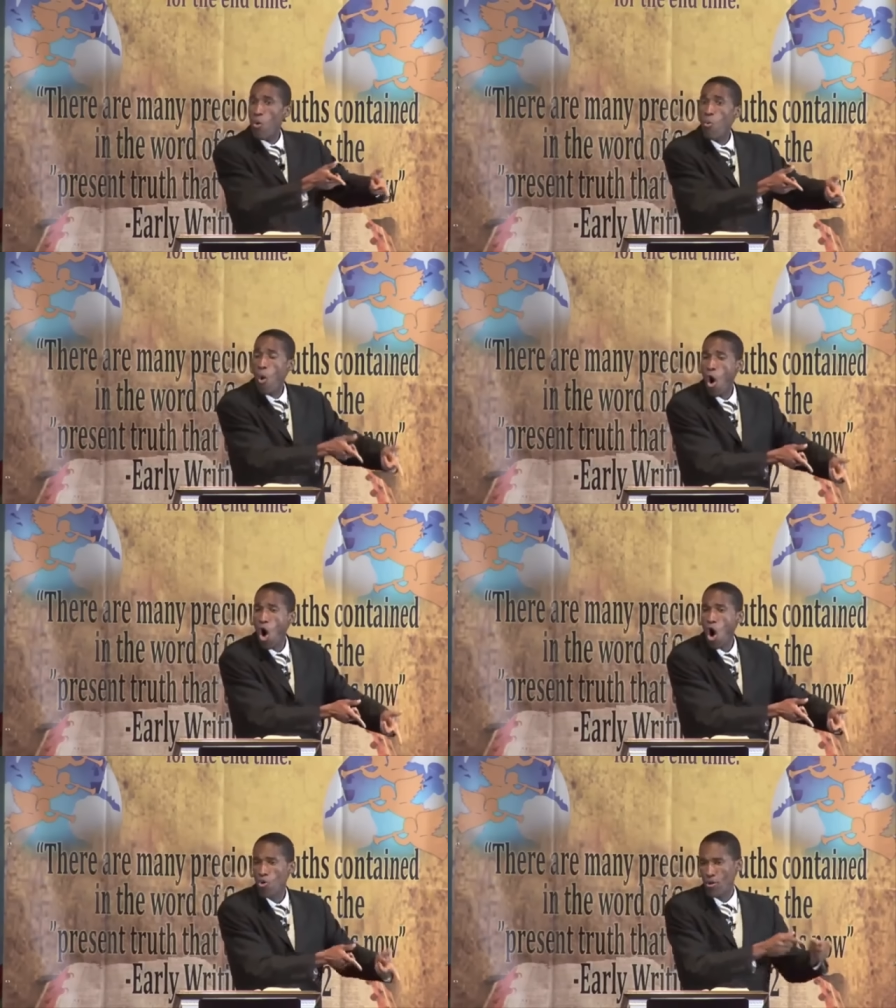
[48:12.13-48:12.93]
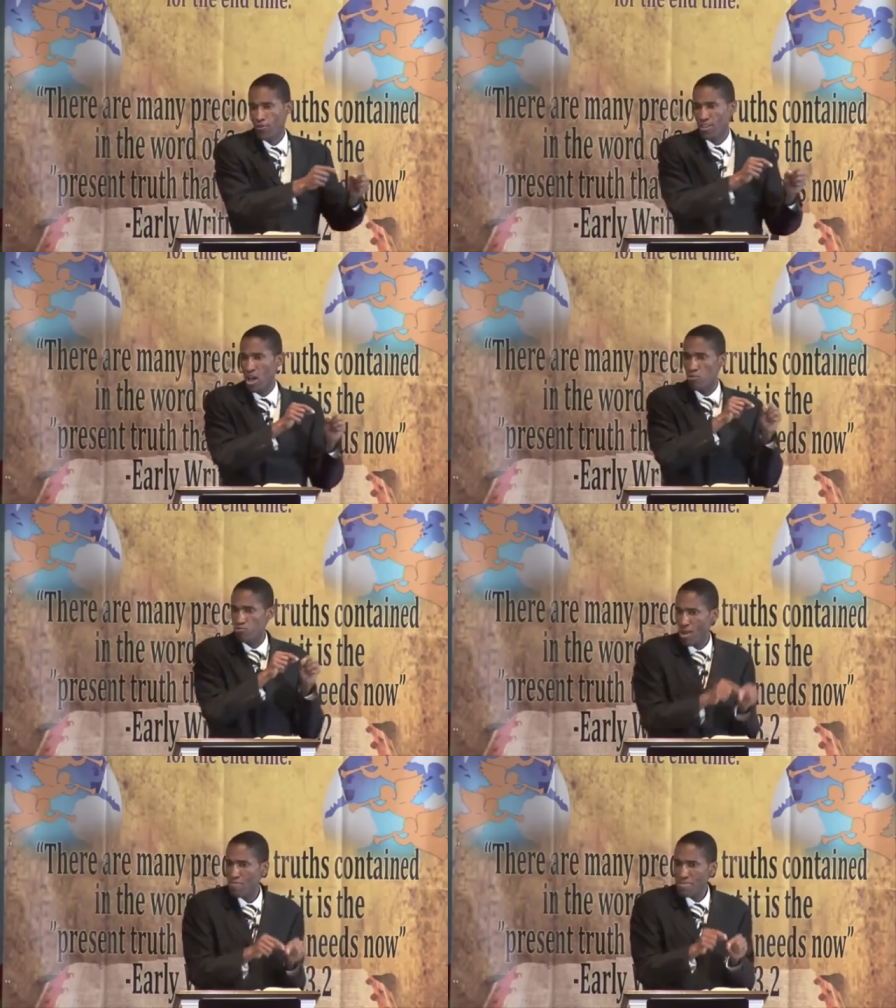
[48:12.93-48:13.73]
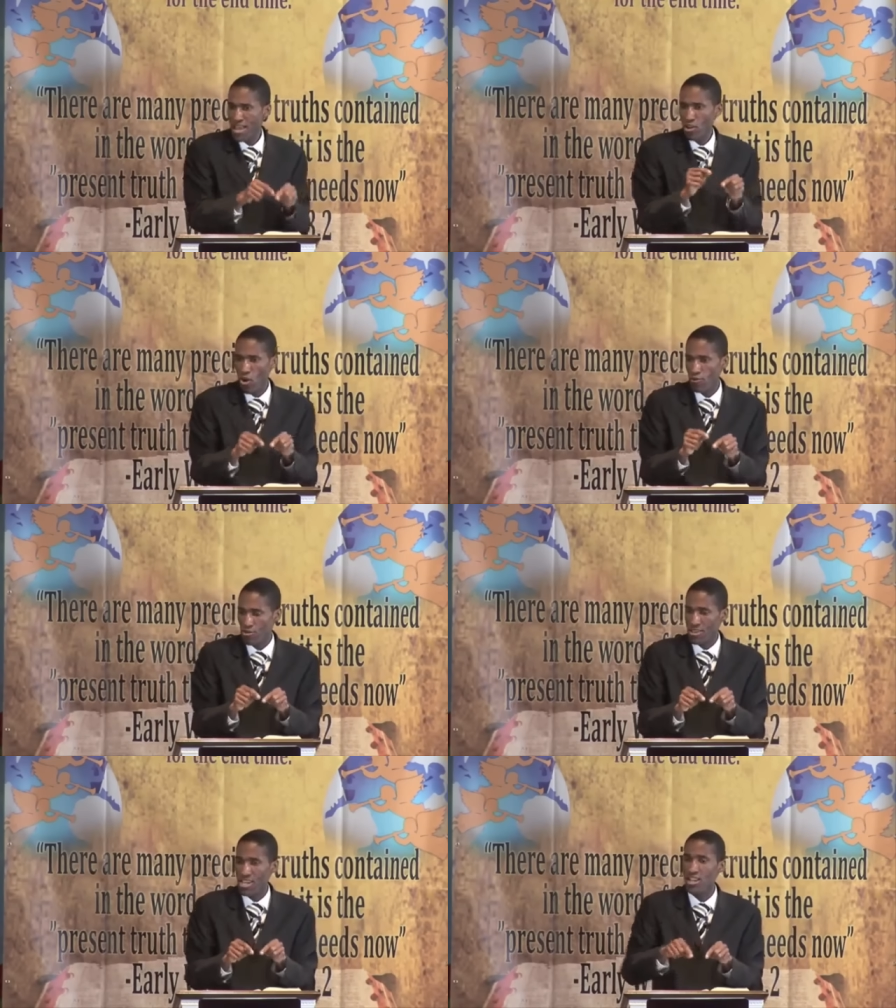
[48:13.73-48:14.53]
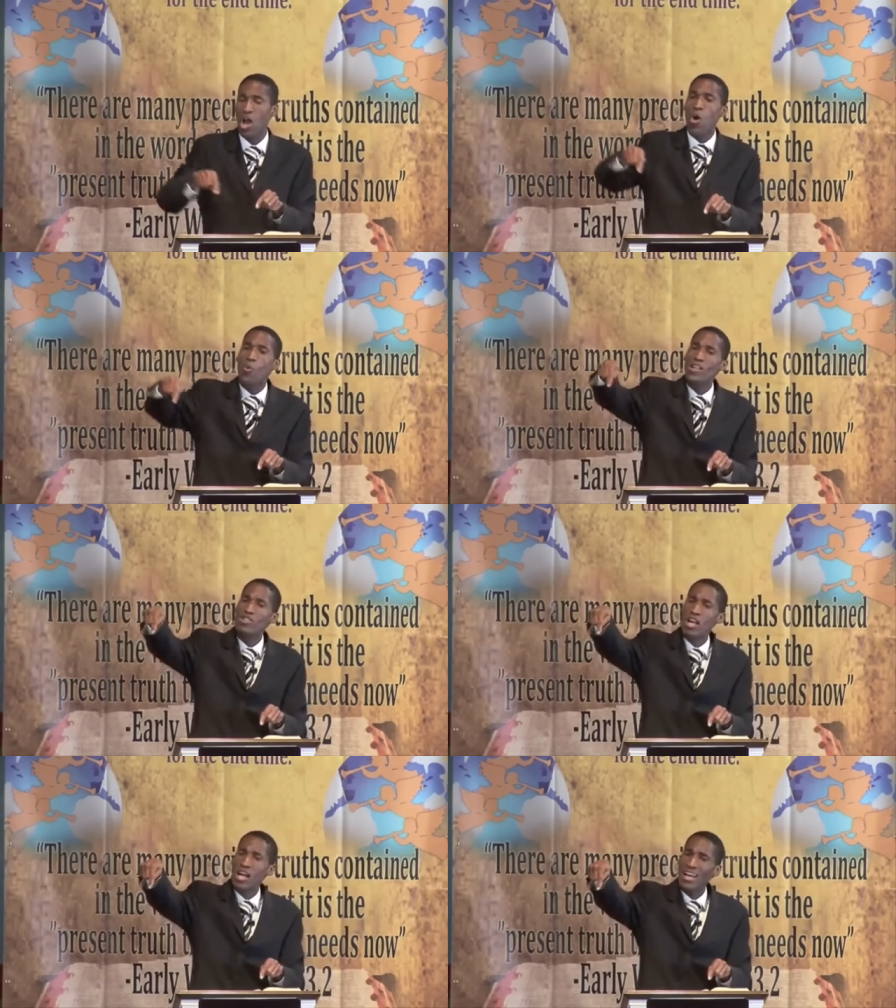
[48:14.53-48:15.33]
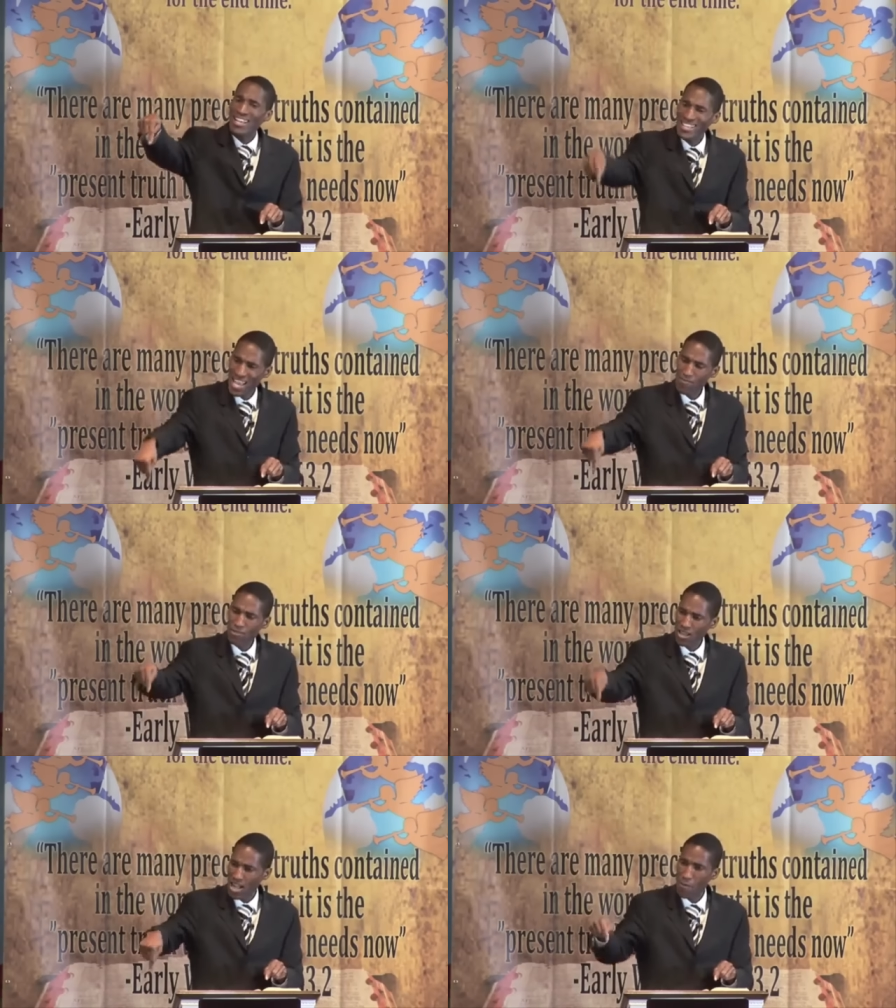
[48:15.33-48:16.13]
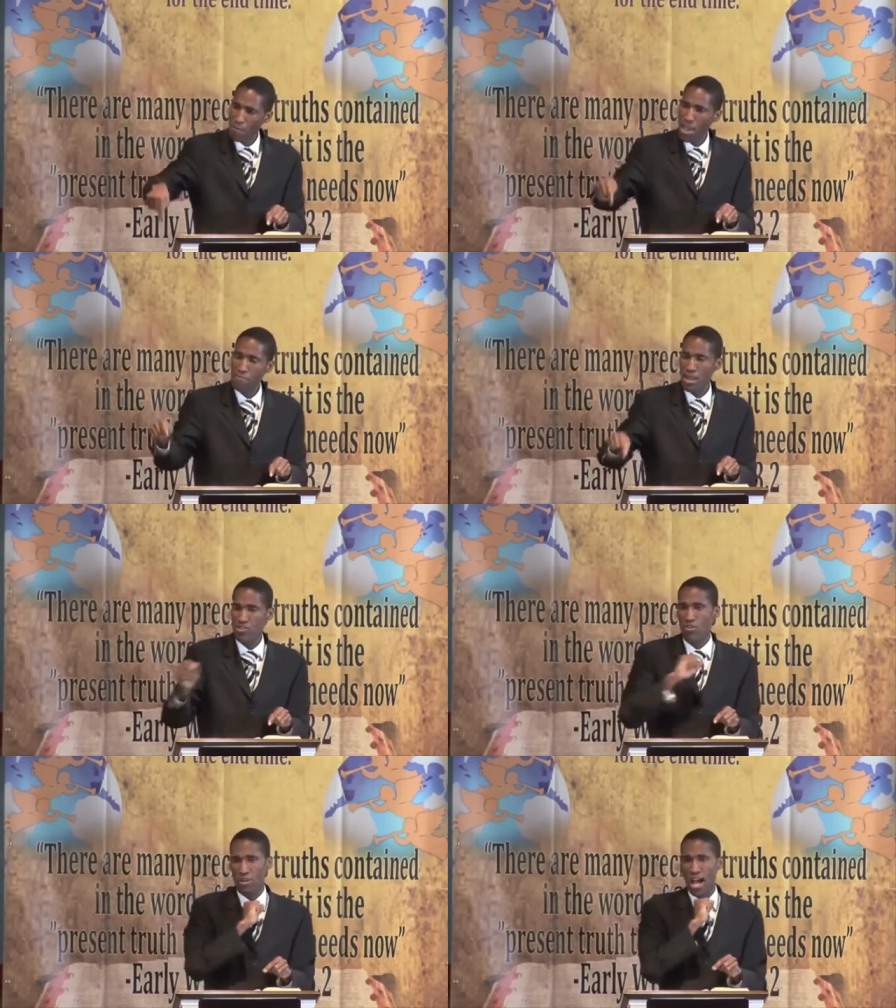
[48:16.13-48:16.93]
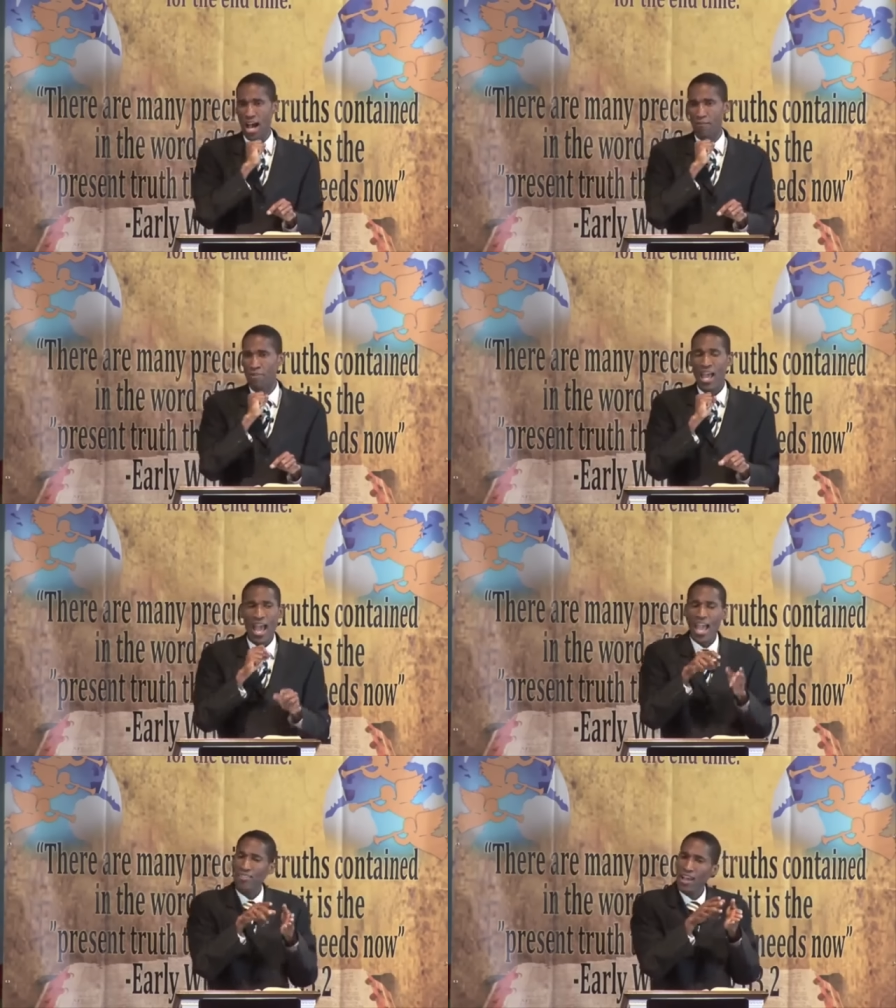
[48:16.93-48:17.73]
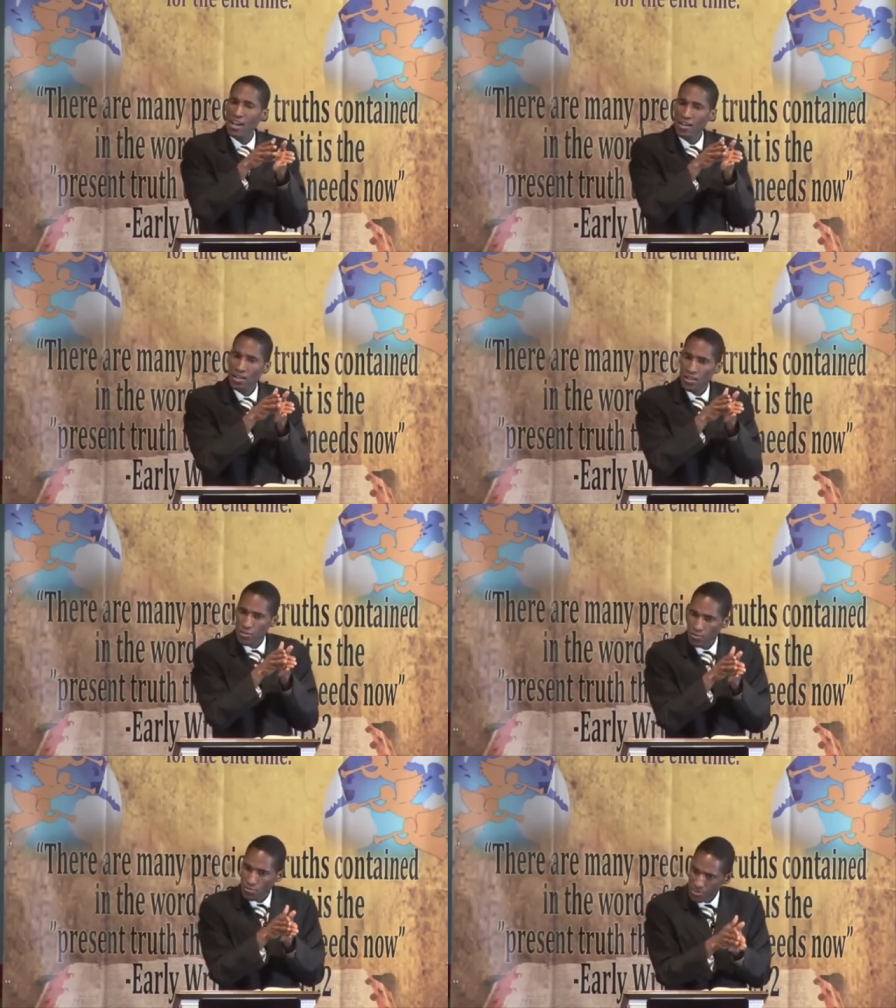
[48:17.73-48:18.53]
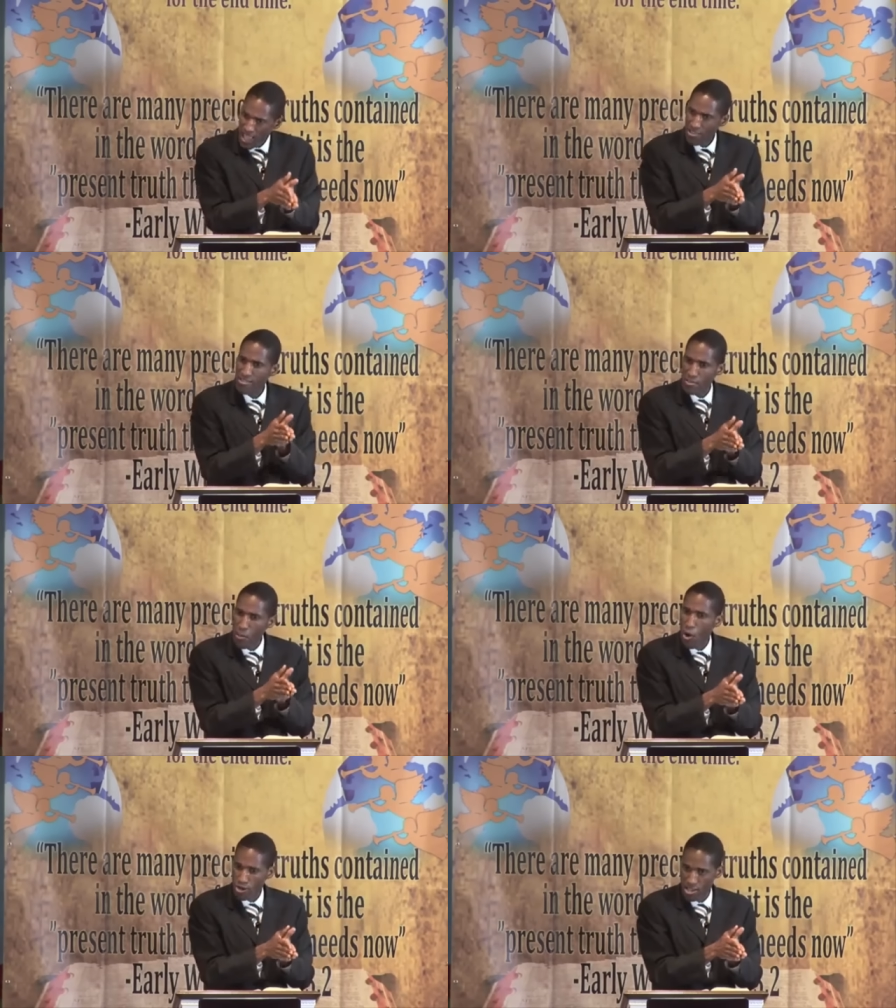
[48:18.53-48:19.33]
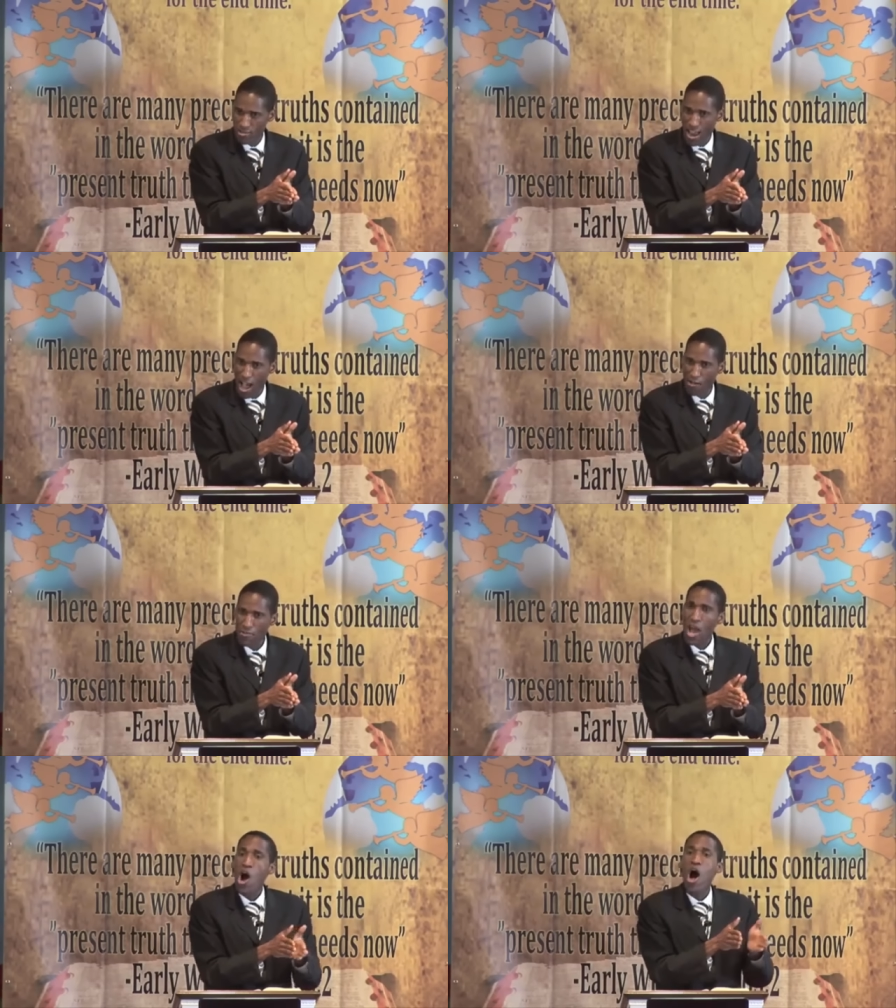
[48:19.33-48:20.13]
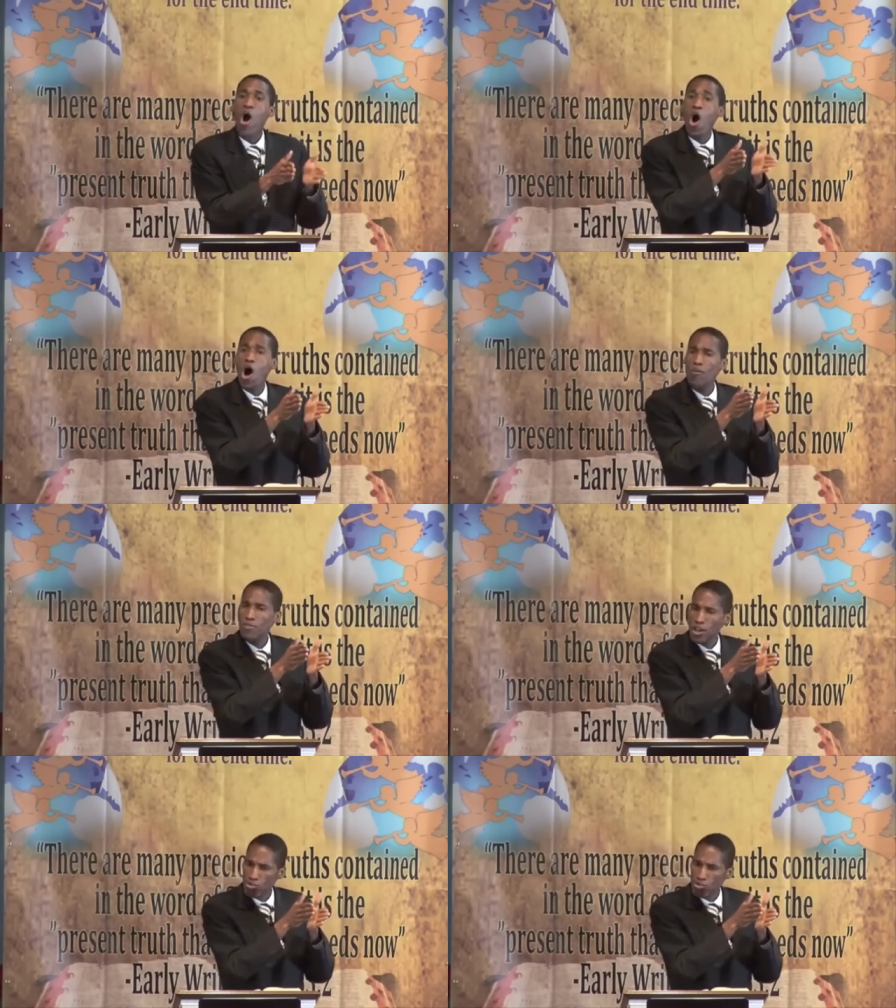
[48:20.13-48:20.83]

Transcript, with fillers: war with the remnant of her seed which uh, keep the commandments of God and the testimonies now of